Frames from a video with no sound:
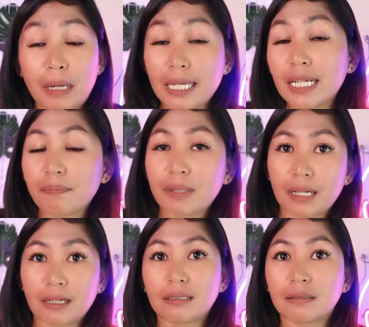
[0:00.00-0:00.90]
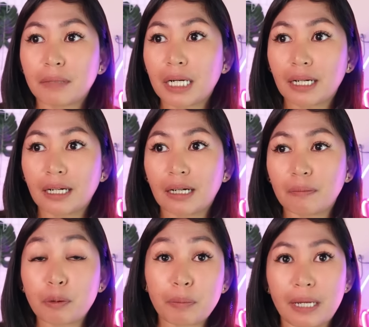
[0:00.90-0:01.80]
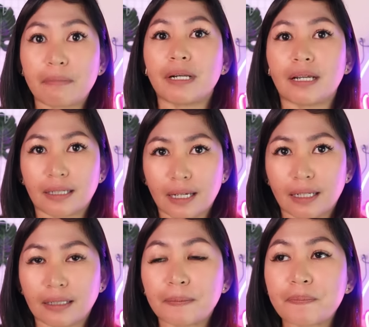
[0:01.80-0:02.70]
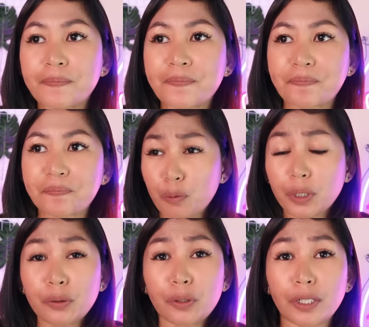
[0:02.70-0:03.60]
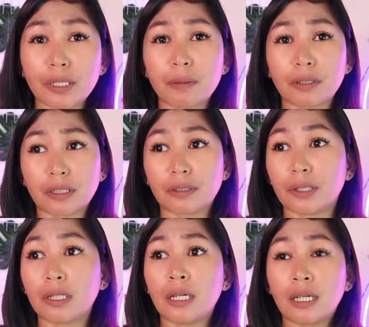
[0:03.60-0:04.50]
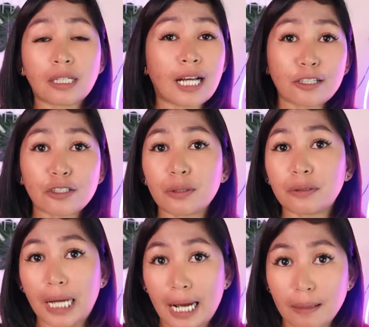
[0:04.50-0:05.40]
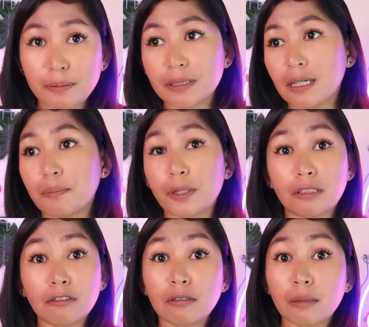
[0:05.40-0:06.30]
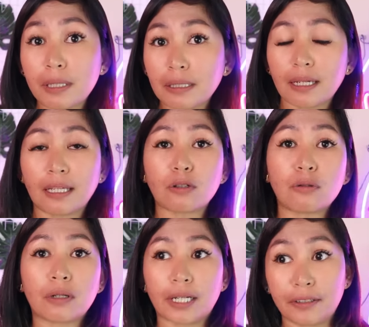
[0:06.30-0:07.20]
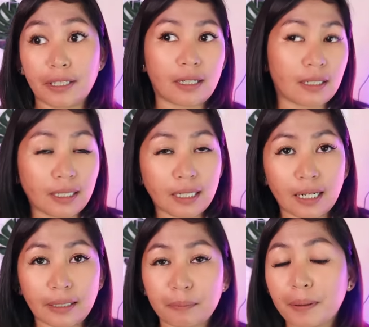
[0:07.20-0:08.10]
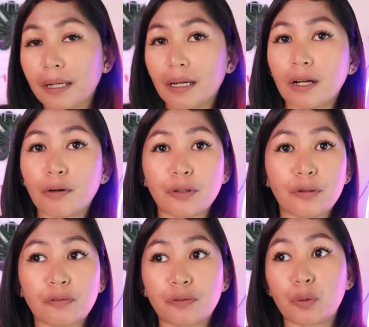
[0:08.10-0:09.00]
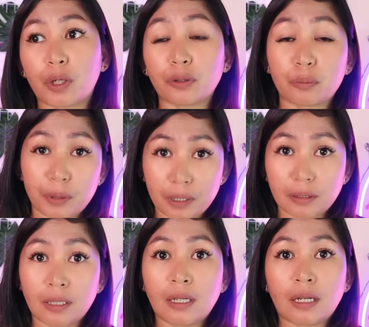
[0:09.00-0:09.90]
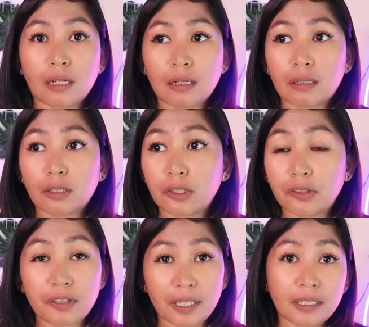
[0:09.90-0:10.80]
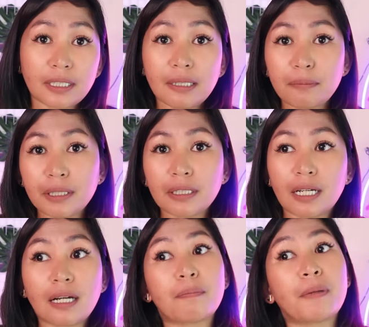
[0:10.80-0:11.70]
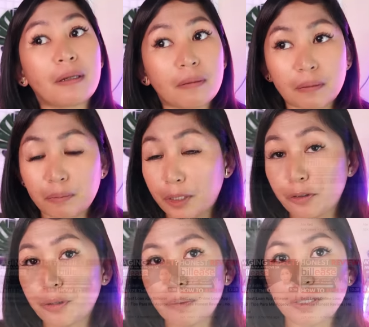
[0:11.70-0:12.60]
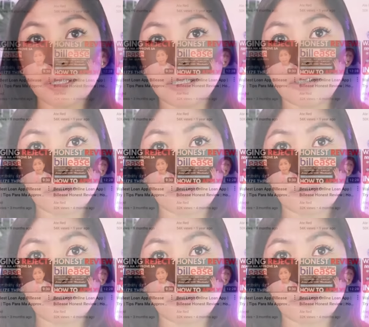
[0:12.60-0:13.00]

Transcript: mahirap na. Baka problema lang yan. If you want to learn about other cash loan apps na pwede nyong gamitin kung kayo nangangailangan ng pera, or if you want to build a good credit limit na pang pwede nyong gamitin in